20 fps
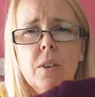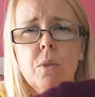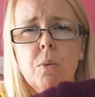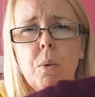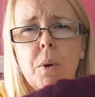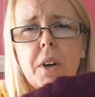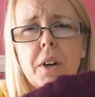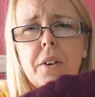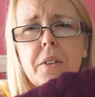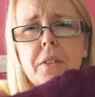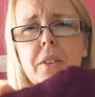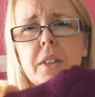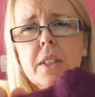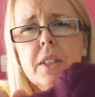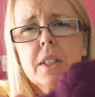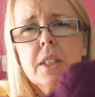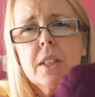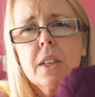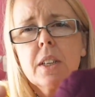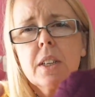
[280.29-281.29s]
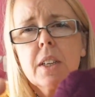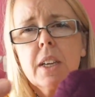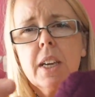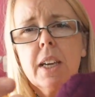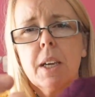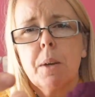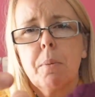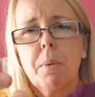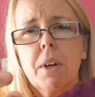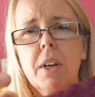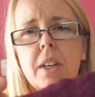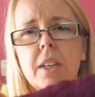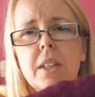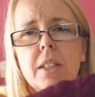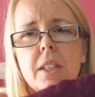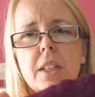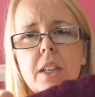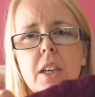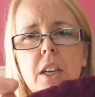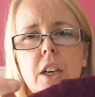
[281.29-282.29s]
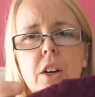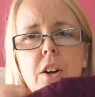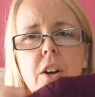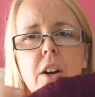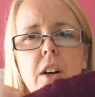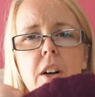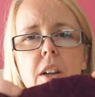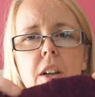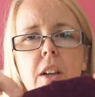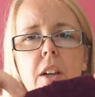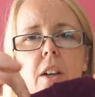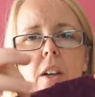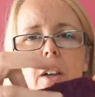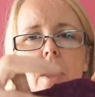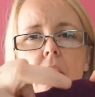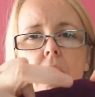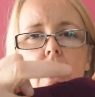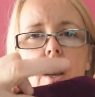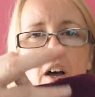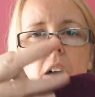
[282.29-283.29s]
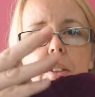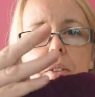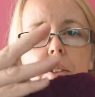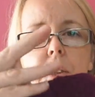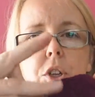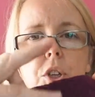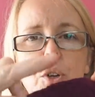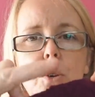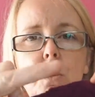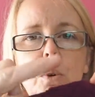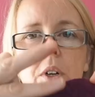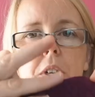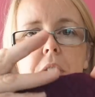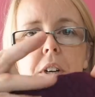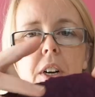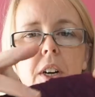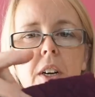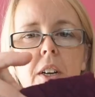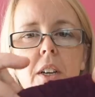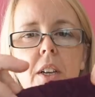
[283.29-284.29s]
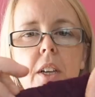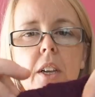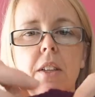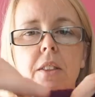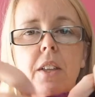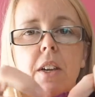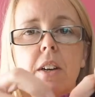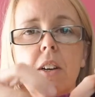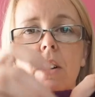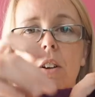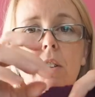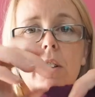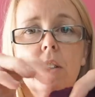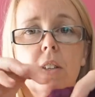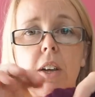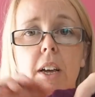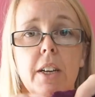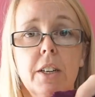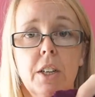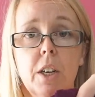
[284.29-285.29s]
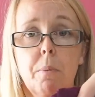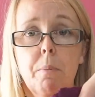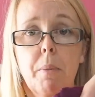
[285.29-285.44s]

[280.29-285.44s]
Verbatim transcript: where this cable is here on the shoulder, that it also actually